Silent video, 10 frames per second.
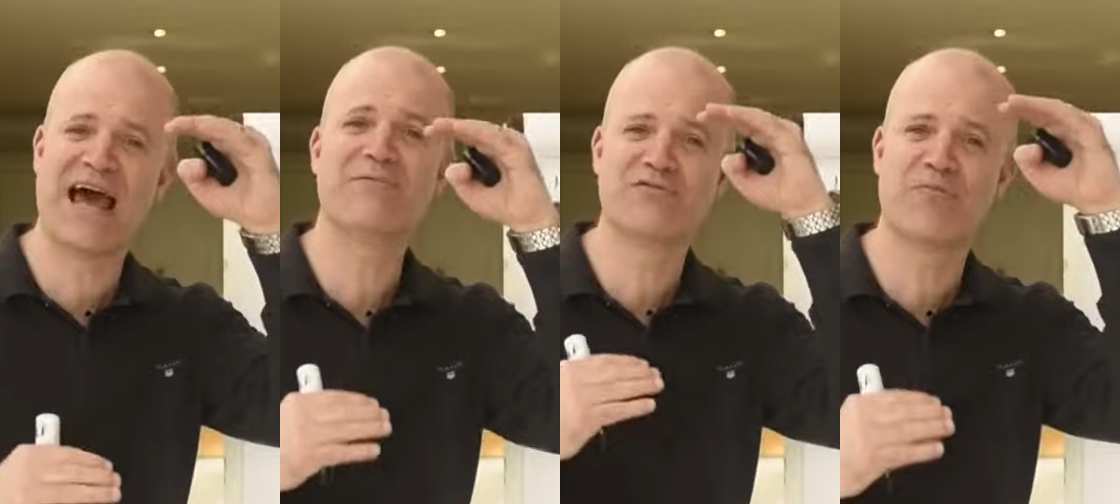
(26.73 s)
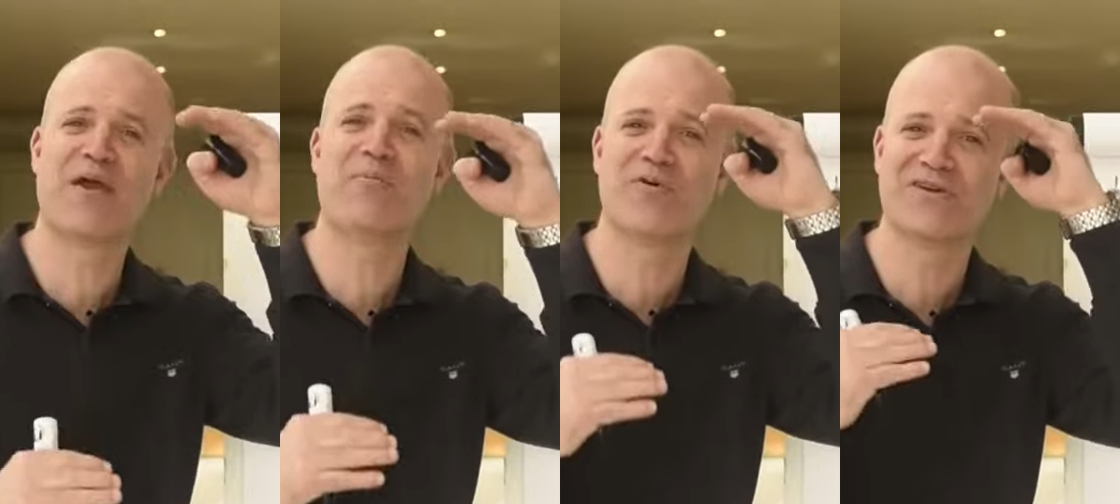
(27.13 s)
types of
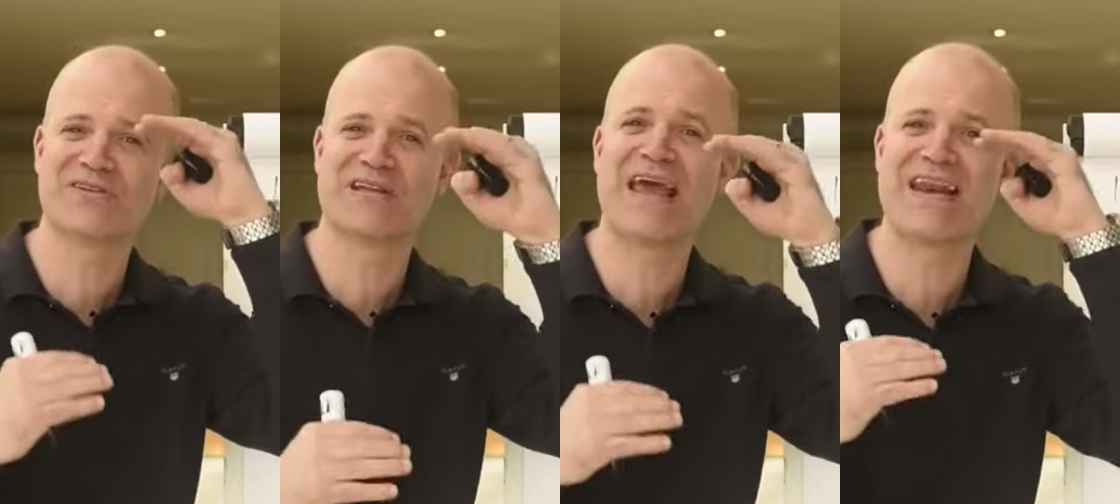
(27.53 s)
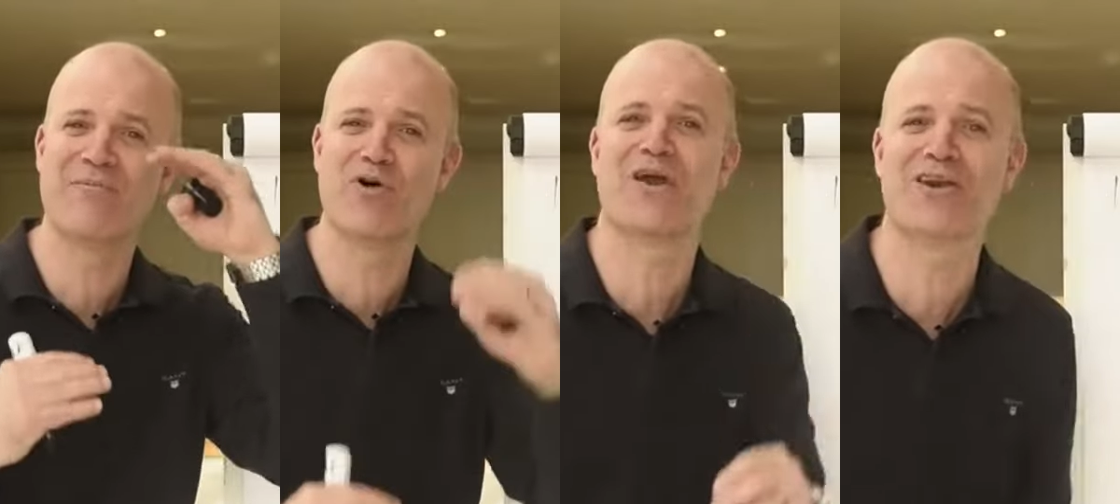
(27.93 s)
people that stay in a
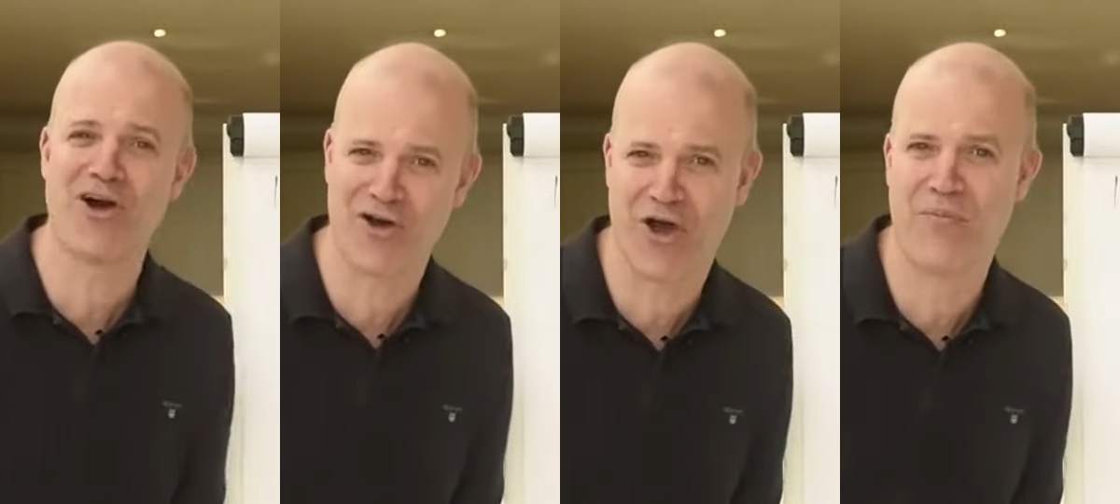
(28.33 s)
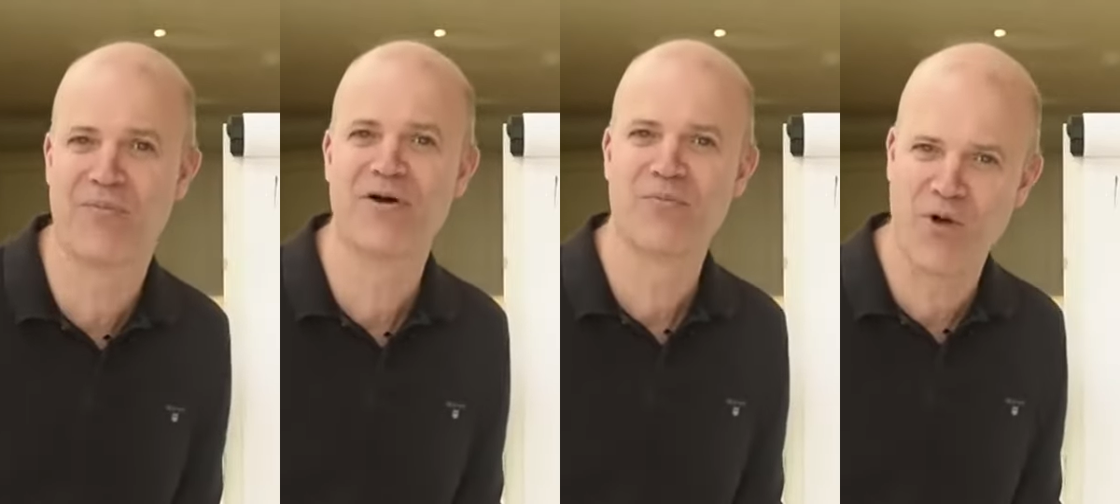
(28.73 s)
booking.com
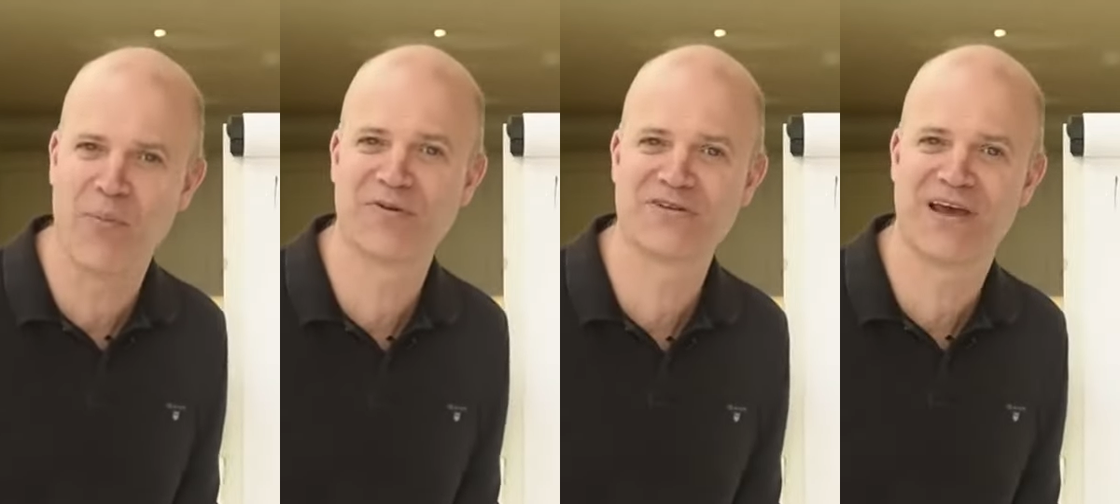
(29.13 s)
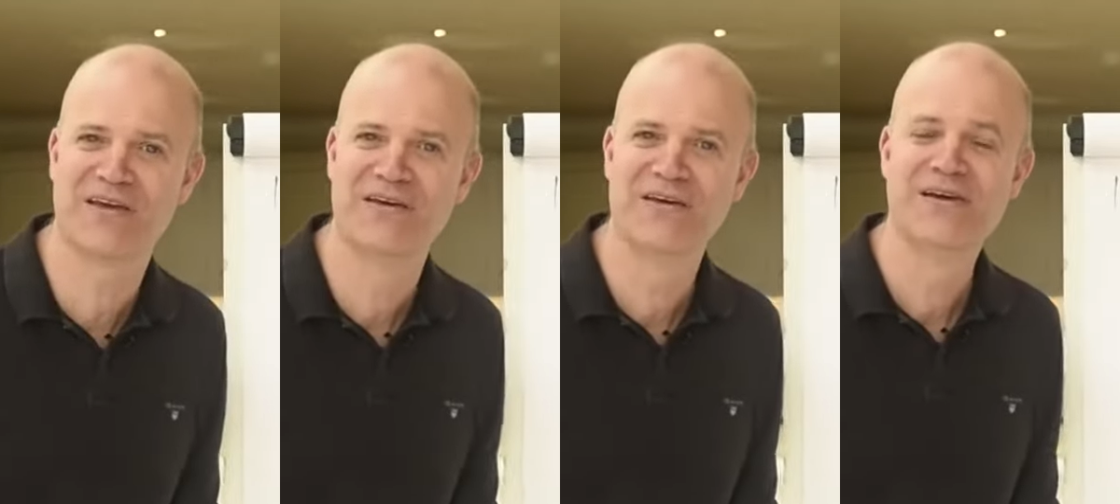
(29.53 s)
property.
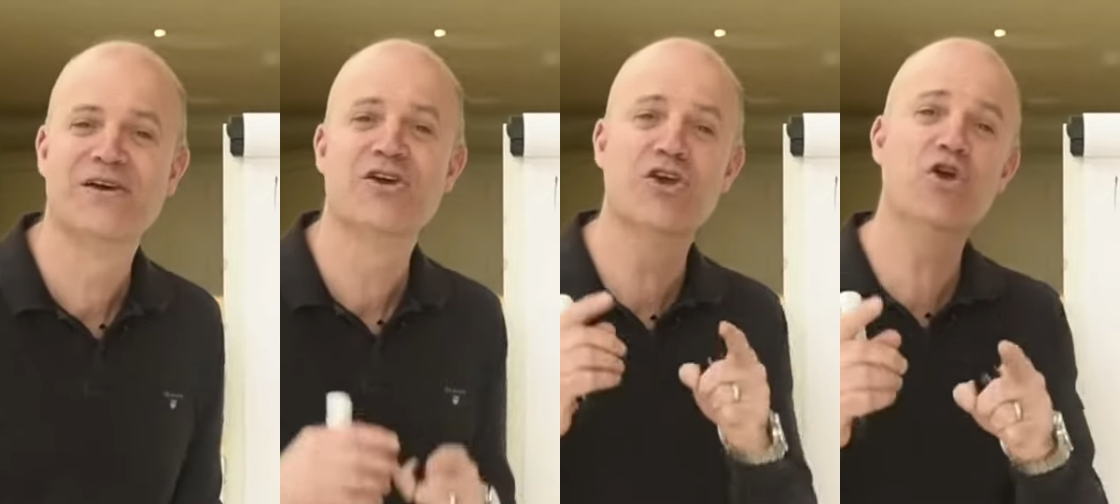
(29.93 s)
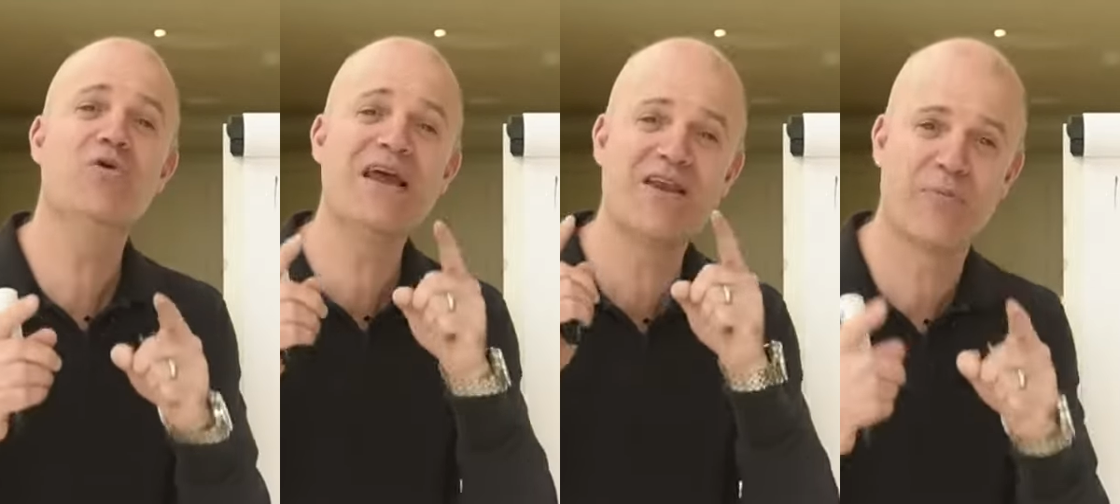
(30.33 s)

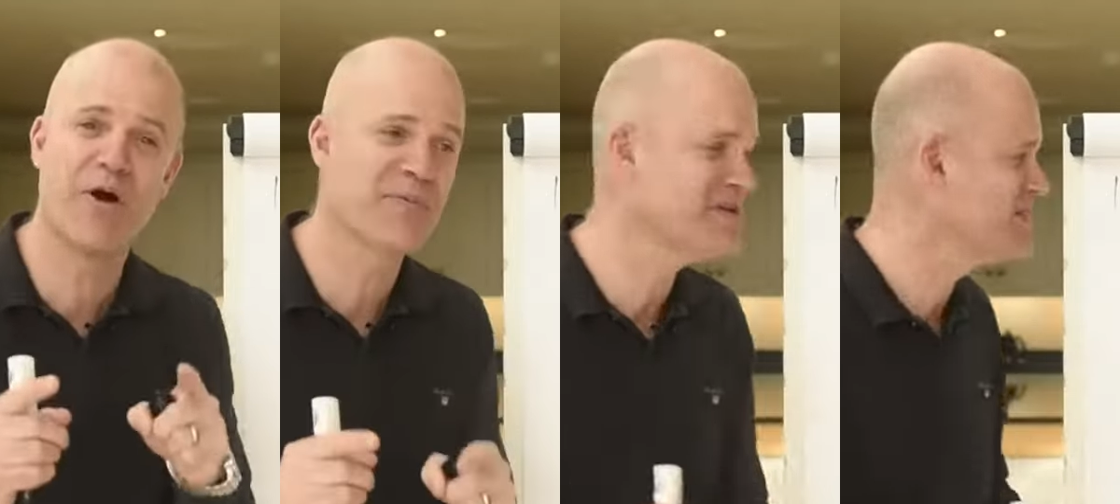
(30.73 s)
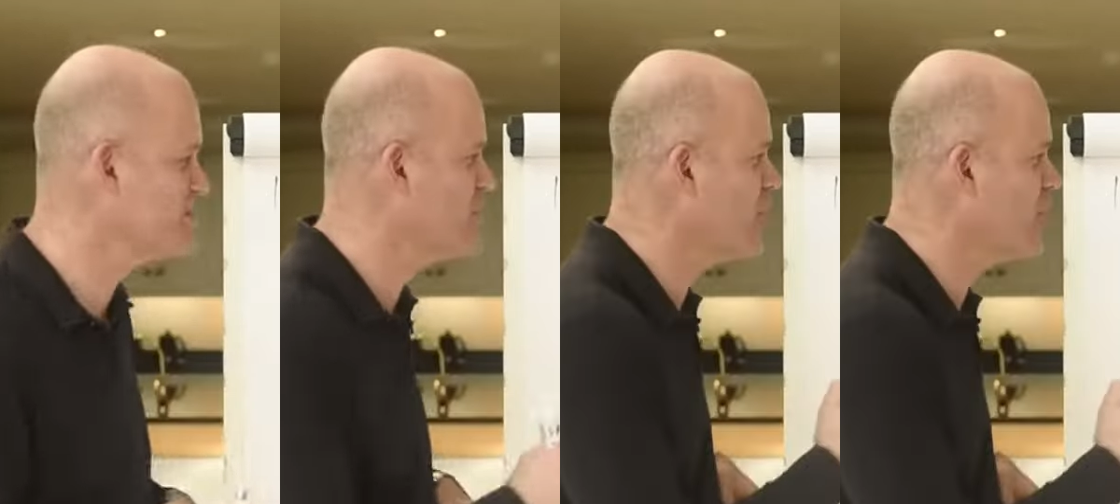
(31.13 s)
You need a property that's